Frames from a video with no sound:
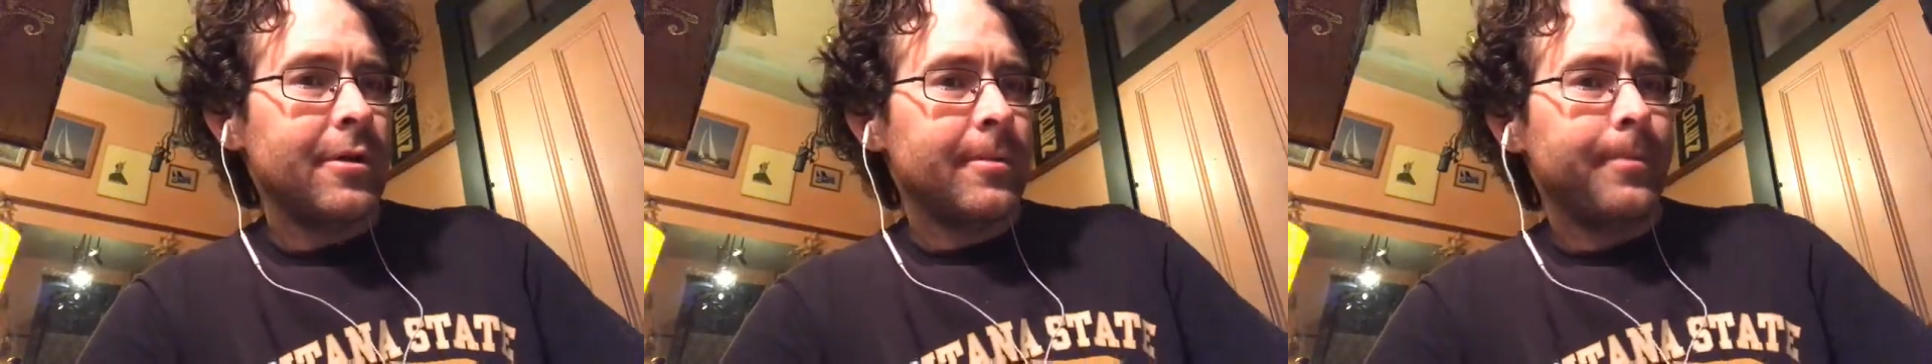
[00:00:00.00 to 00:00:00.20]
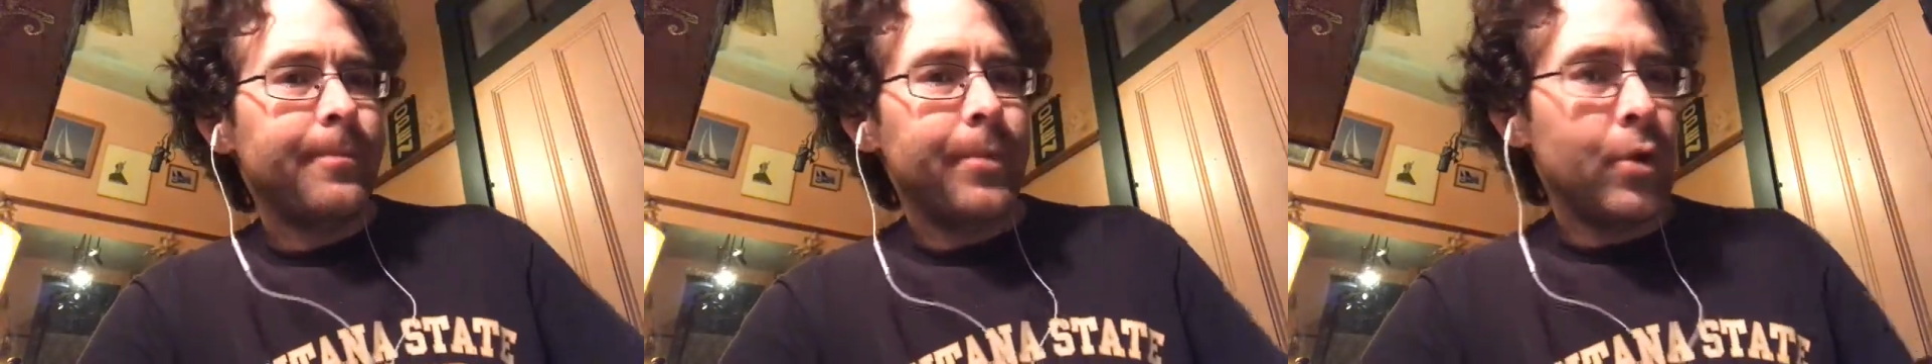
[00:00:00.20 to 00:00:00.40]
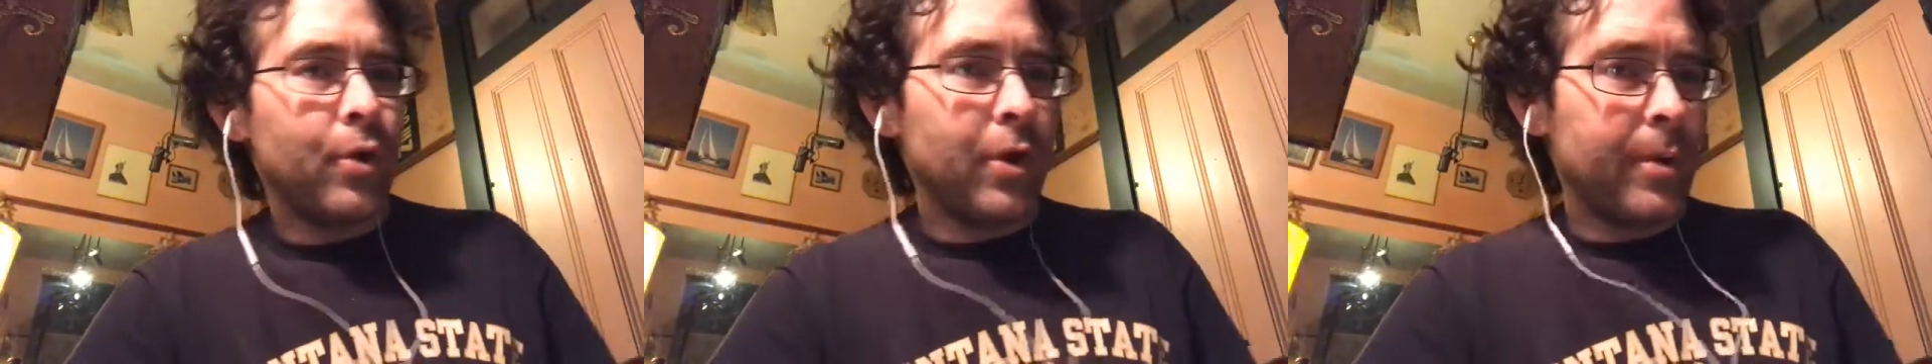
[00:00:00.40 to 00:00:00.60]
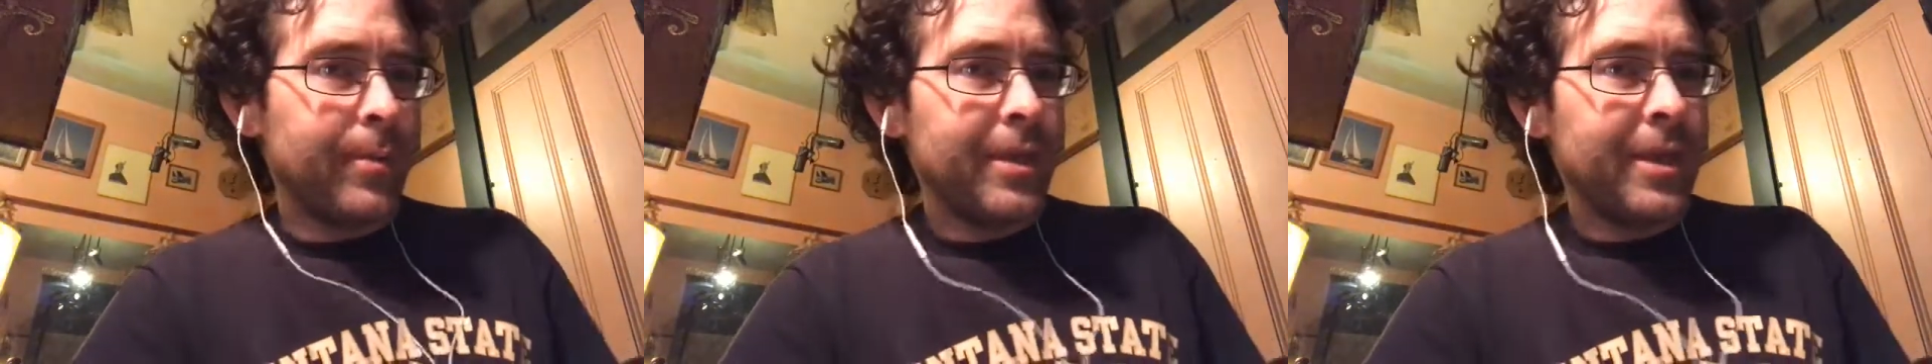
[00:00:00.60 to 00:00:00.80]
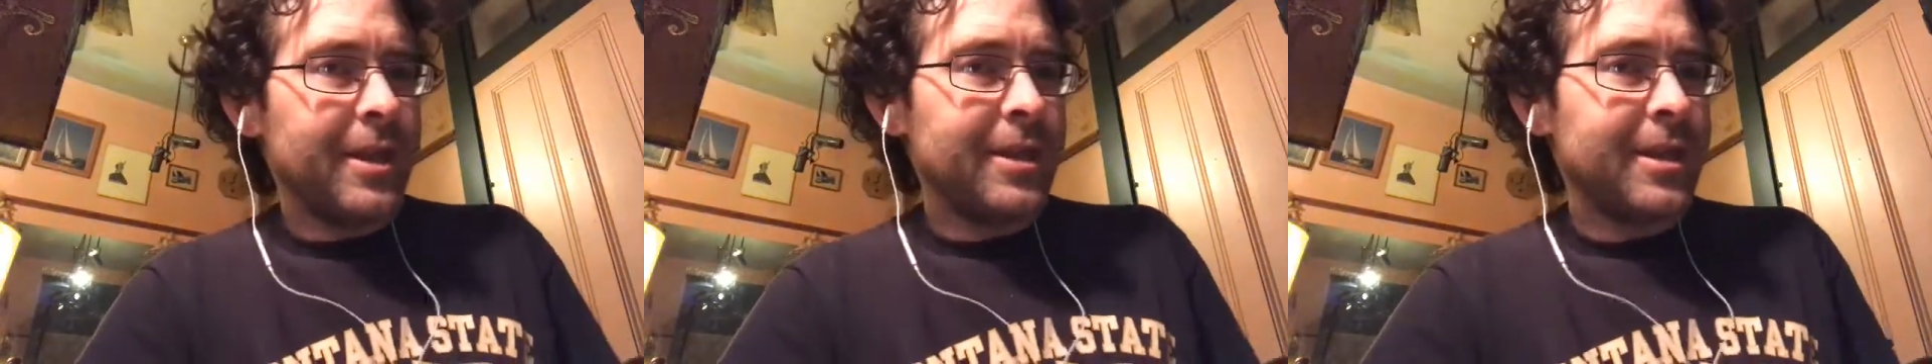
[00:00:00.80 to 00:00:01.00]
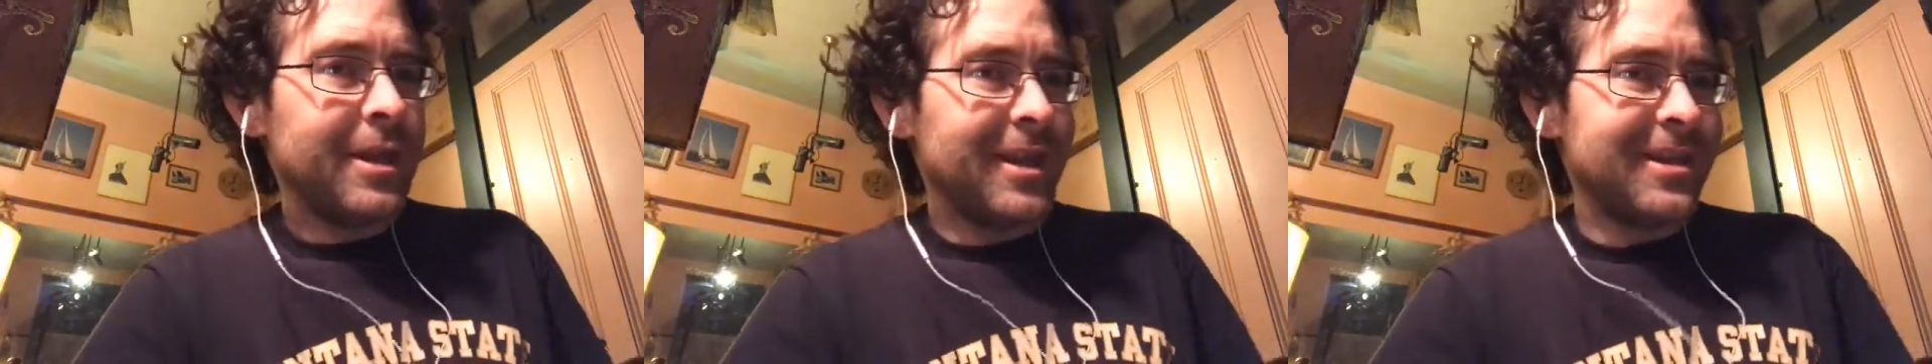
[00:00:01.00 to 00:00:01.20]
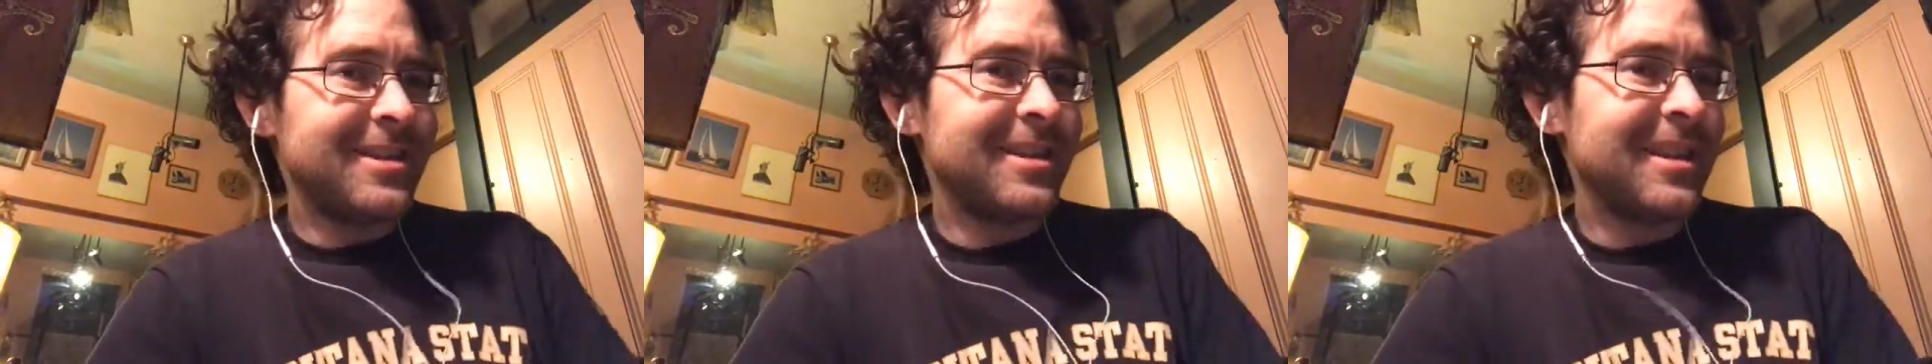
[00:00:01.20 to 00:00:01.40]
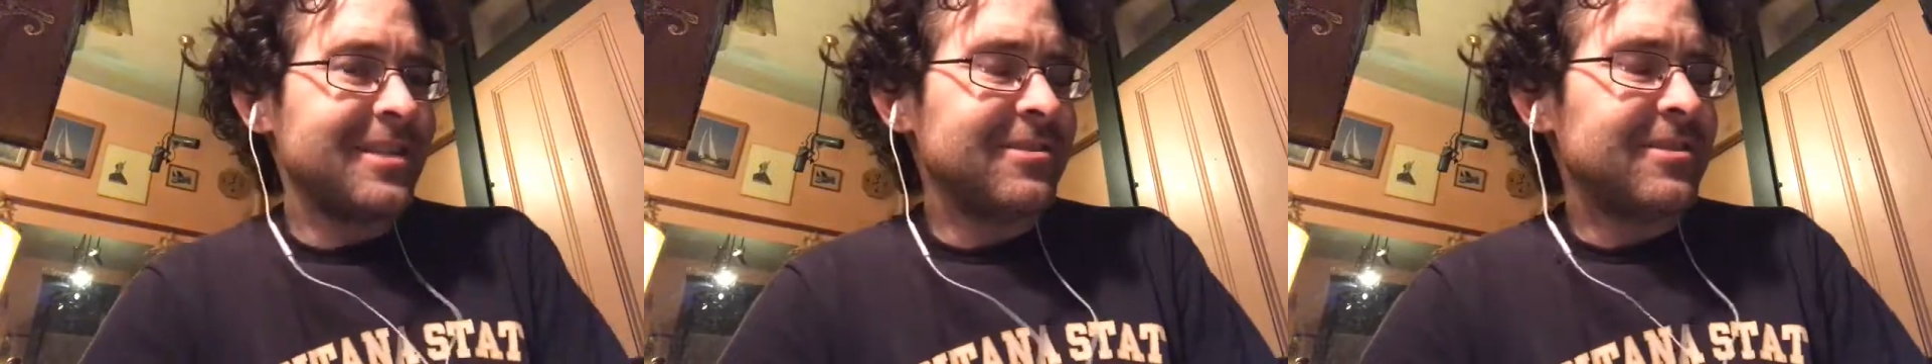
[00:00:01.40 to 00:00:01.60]
bohemian
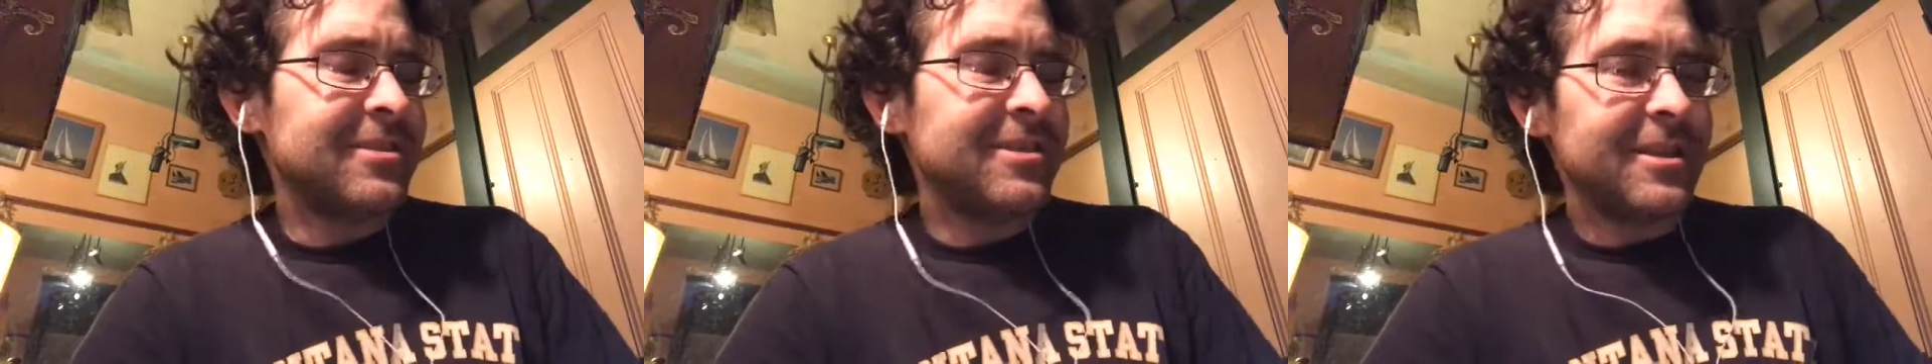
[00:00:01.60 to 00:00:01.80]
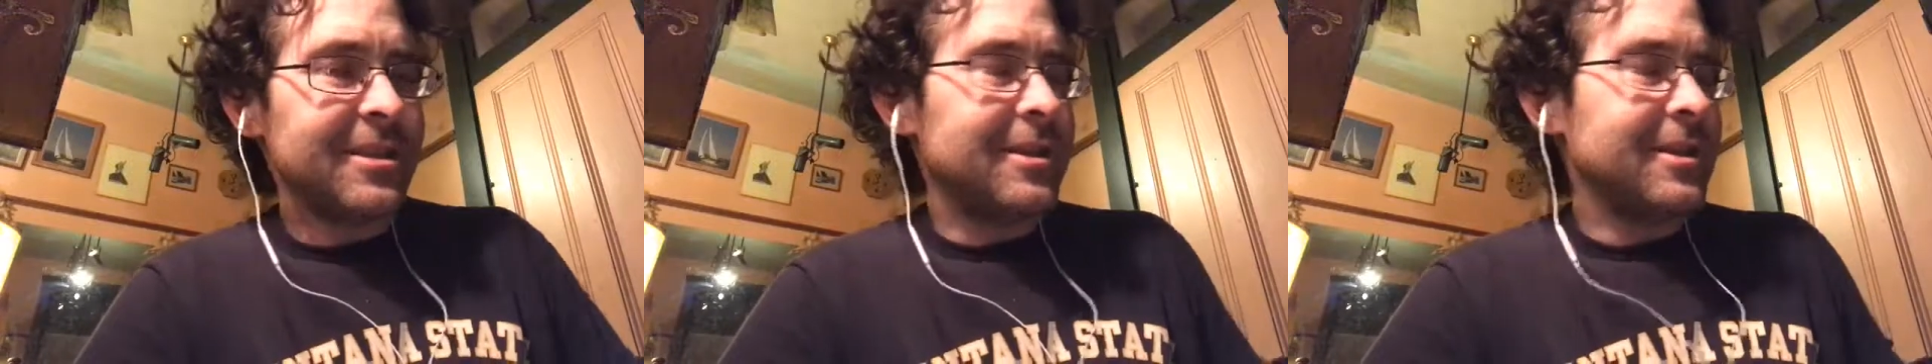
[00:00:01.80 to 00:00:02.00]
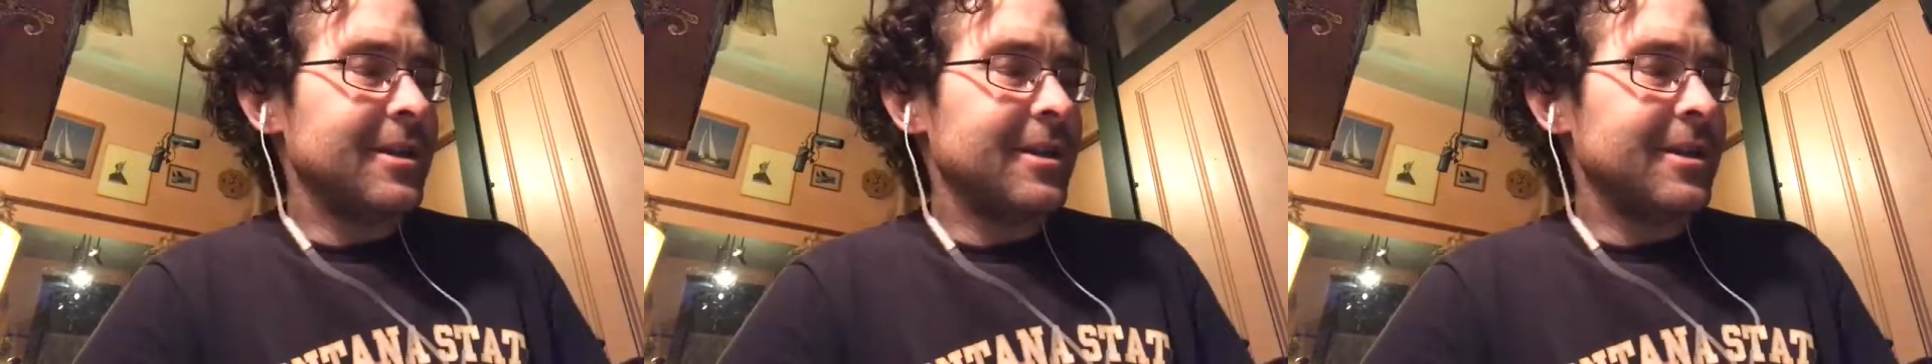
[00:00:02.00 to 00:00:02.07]
intensity,